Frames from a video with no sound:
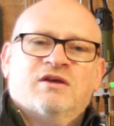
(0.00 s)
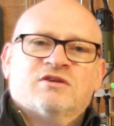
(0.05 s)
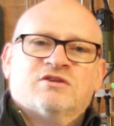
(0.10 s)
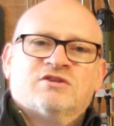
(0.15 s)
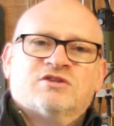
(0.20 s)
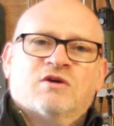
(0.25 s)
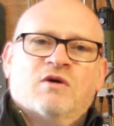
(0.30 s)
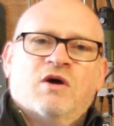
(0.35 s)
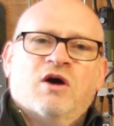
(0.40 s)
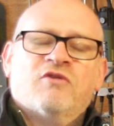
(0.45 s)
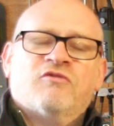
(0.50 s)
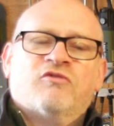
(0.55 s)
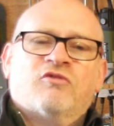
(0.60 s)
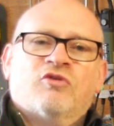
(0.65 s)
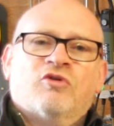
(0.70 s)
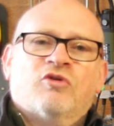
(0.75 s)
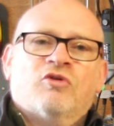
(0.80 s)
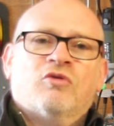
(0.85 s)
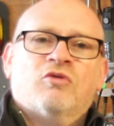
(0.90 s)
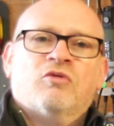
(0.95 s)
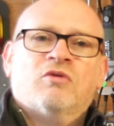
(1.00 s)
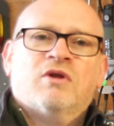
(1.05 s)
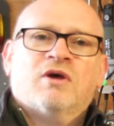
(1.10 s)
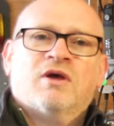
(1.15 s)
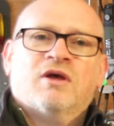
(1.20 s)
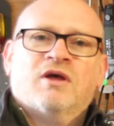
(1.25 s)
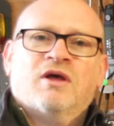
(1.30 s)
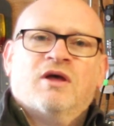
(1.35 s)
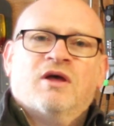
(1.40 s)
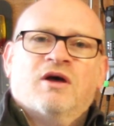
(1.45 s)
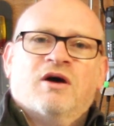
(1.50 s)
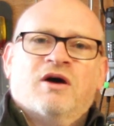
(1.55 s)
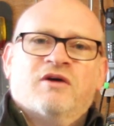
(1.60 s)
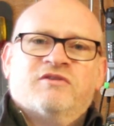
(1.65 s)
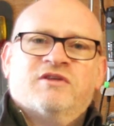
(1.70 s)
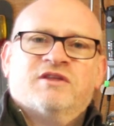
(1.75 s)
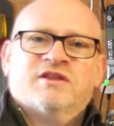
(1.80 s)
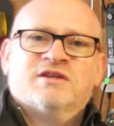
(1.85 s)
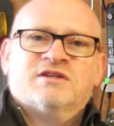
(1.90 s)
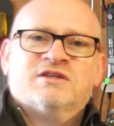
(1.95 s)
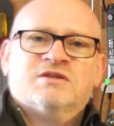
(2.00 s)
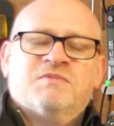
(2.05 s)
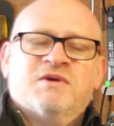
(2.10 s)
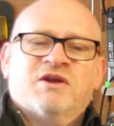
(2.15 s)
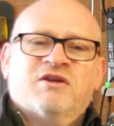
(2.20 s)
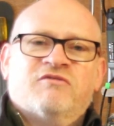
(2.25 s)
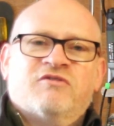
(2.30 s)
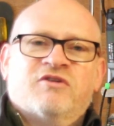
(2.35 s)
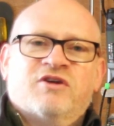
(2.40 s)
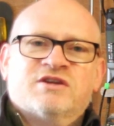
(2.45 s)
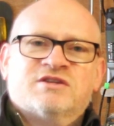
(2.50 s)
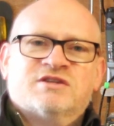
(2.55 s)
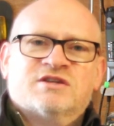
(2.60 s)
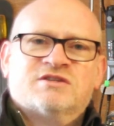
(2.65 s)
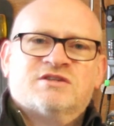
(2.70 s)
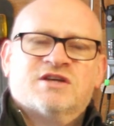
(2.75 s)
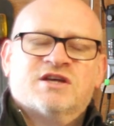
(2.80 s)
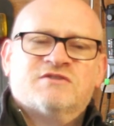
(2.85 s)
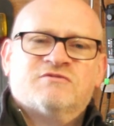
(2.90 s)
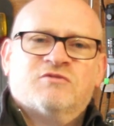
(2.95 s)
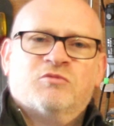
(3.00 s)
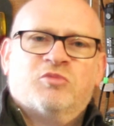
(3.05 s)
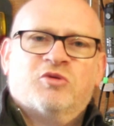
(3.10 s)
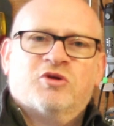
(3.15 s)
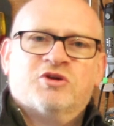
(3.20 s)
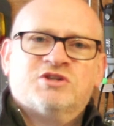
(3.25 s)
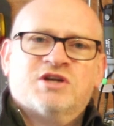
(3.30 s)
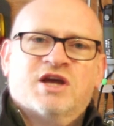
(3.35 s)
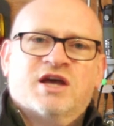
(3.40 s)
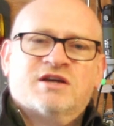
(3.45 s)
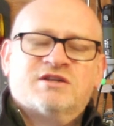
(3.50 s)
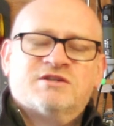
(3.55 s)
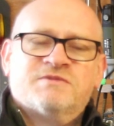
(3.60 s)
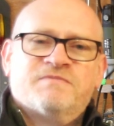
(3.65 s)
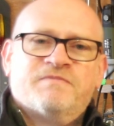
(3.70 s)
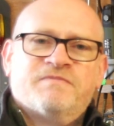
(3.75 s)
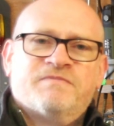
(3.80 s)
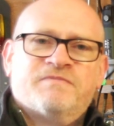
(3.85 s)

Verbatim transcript: So overall, I think this has been a very successful project.